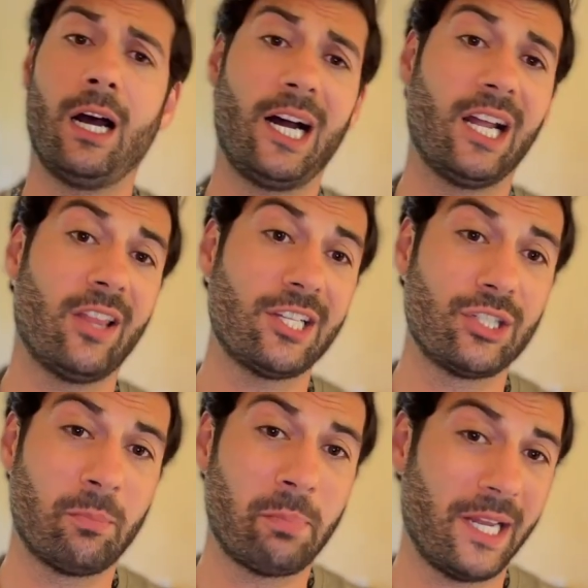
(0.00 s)
Uh, unless
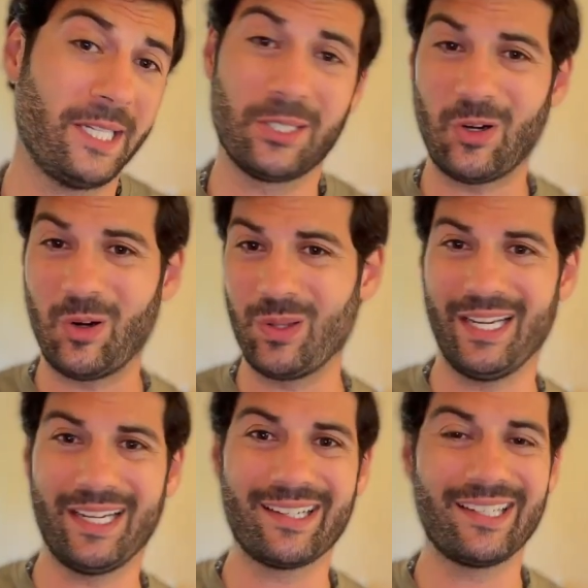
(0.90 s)
you're planning to grow
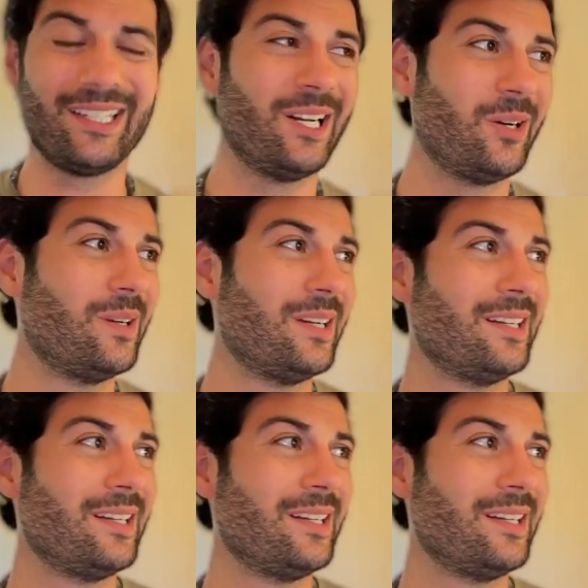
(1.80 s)
like, you know,